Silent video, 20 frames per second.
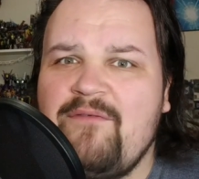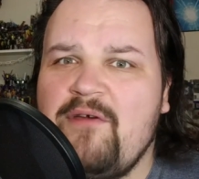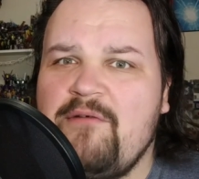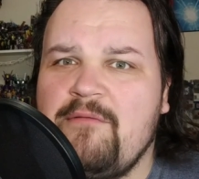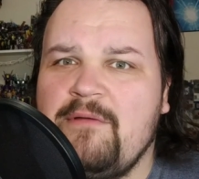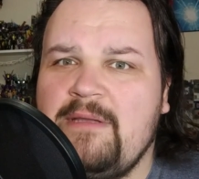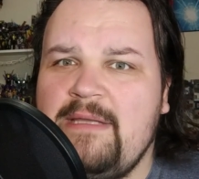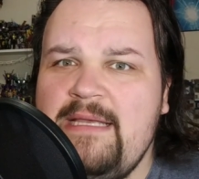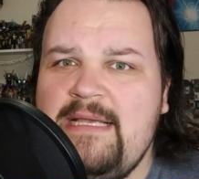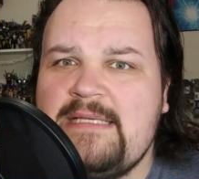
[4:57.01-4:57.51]

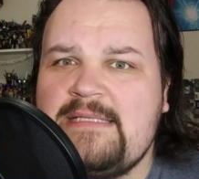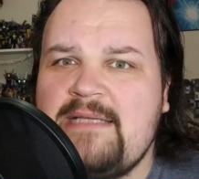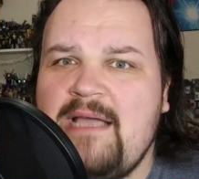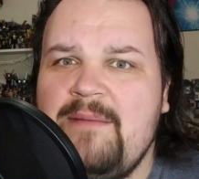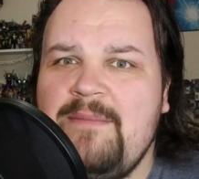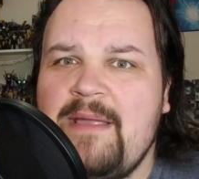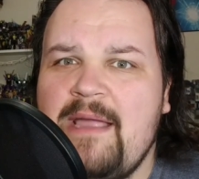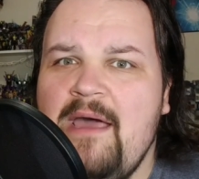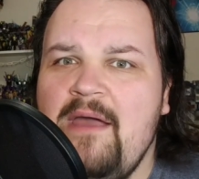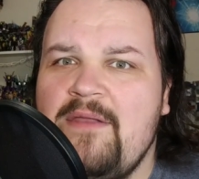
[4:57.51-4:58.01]
every
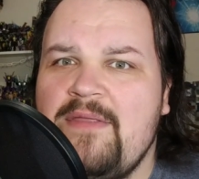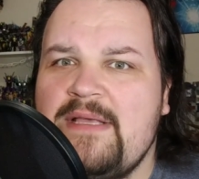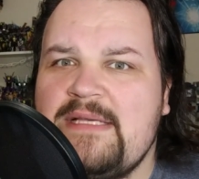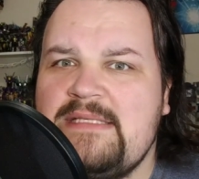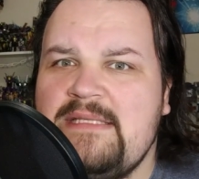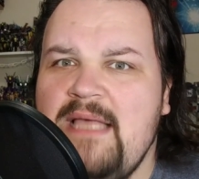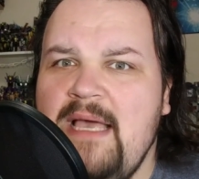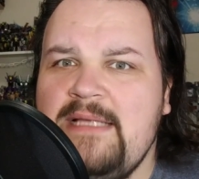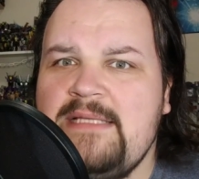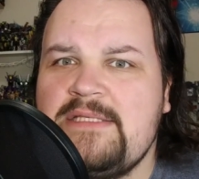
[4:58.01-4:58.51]
release coming out
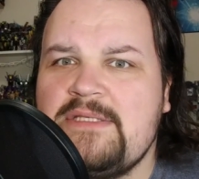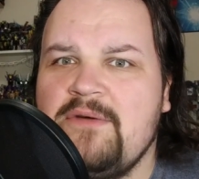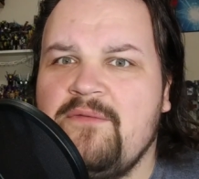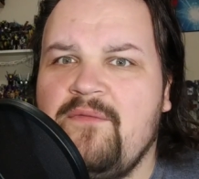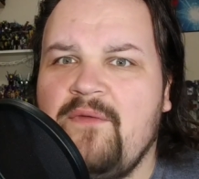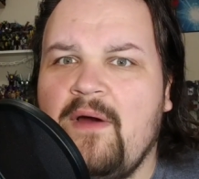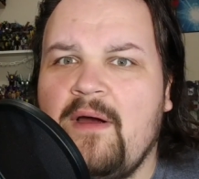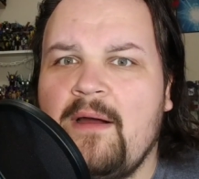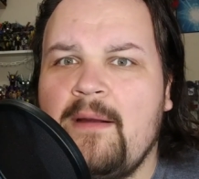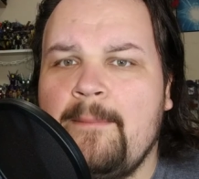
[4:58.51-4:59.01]
of this line
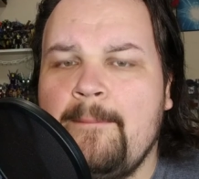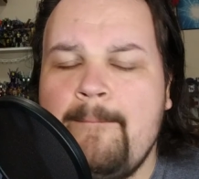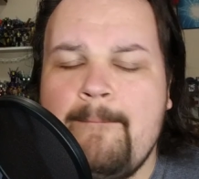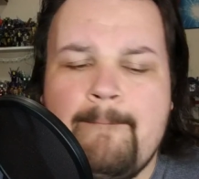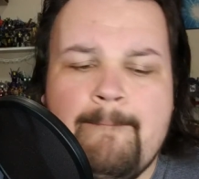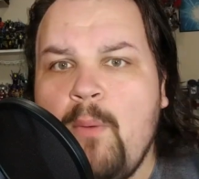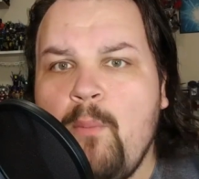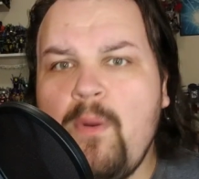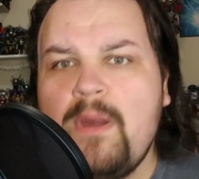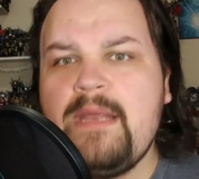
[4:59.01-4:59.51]
so far.
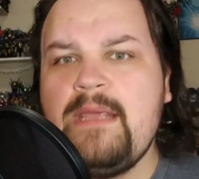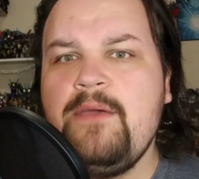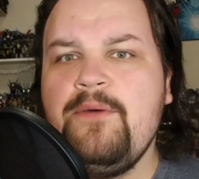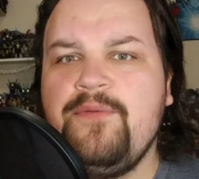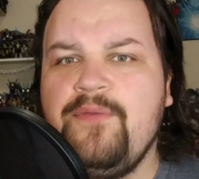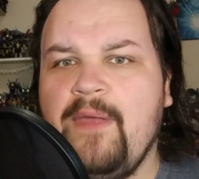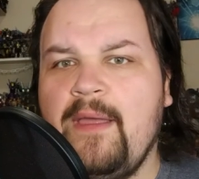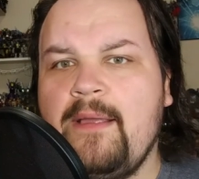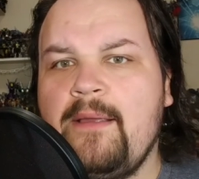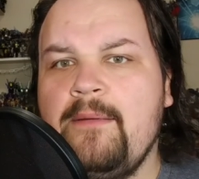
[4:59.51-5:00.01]
But what do
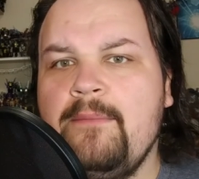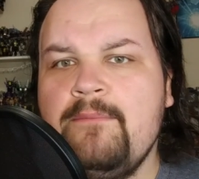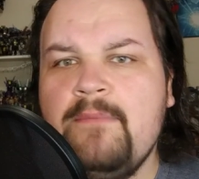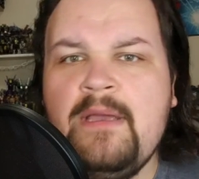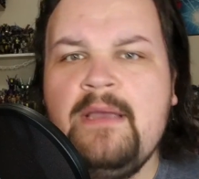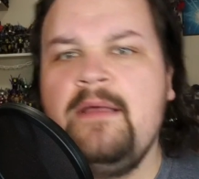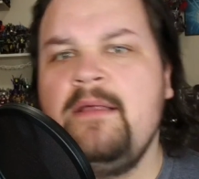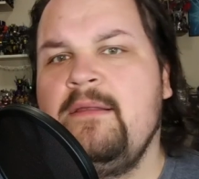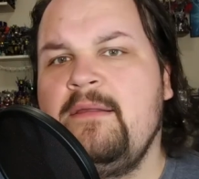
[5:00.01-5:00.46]
you think?